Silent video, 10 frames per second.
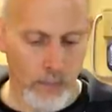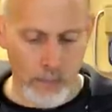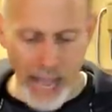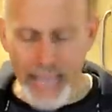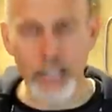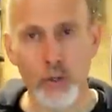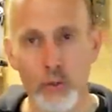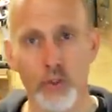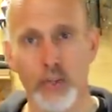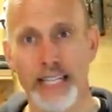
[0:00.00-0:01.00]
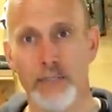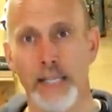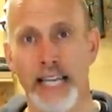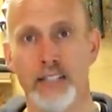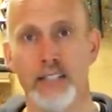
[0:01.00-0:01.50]
buying your own
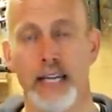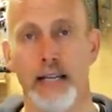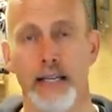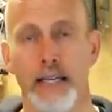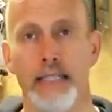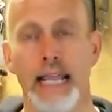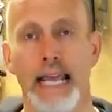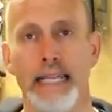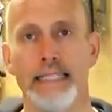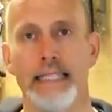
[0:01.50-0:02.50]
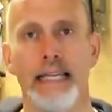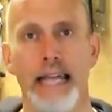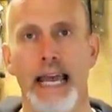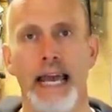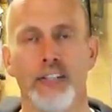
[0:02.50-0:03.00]
transplants uh, and, and,
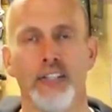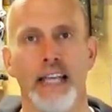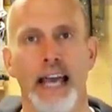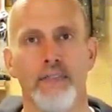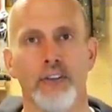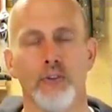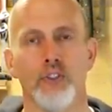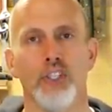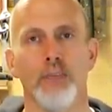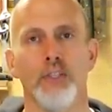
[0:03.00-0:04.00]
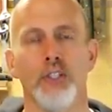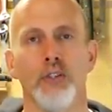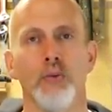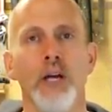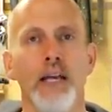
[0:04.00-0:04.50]
and actually having those shipped to
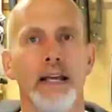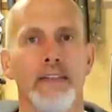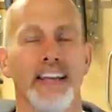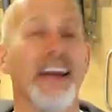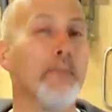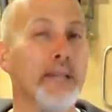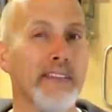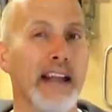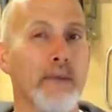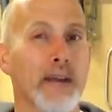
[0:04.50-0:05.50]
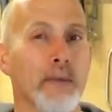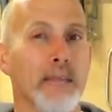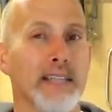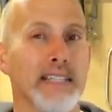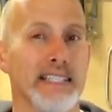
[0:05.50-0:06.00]
you. The company that I
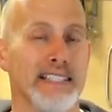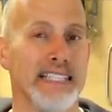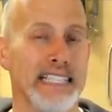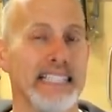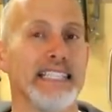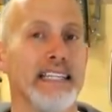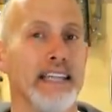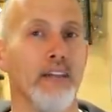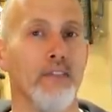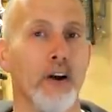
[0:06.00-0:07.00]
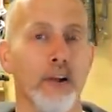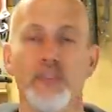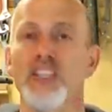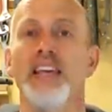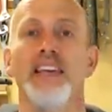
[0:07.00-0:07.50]
recommend is Dixondale
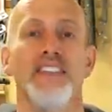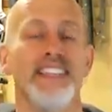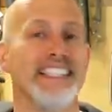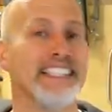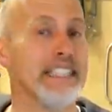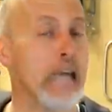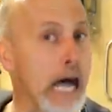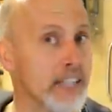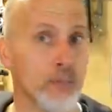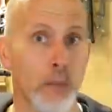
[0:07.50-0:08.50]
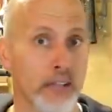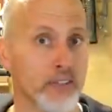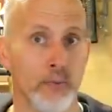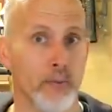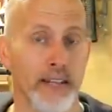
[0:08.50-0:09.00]
Farms. This is not
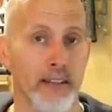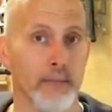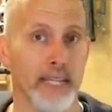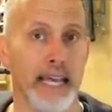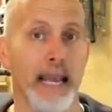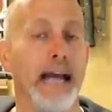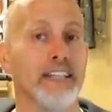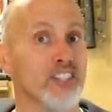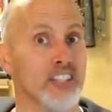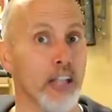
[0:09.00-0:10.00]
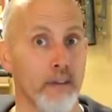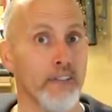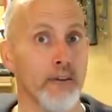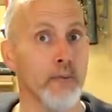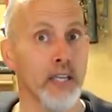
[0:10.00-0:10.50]
sponsored by them, okay? I just
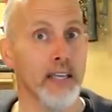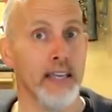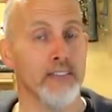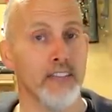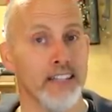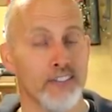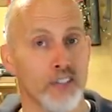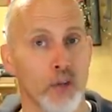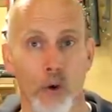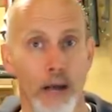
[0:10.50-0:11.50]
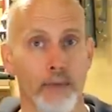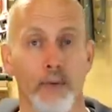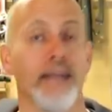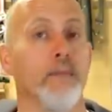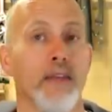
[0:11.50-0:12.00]
love them, and, and so I
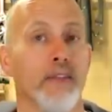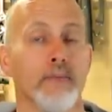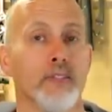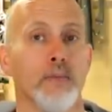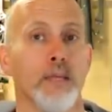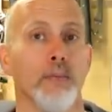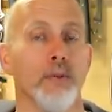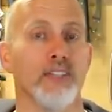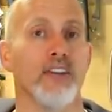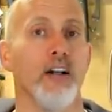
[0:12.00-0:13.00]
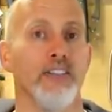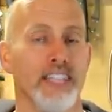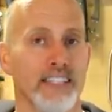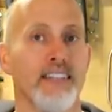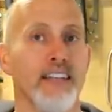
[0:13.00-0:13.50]
recommend them to people. It's
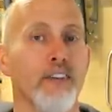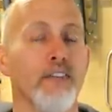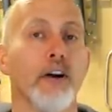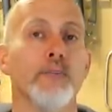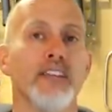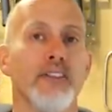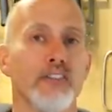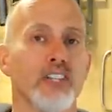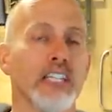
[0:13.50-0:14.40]
called Dixondale Farms, and there's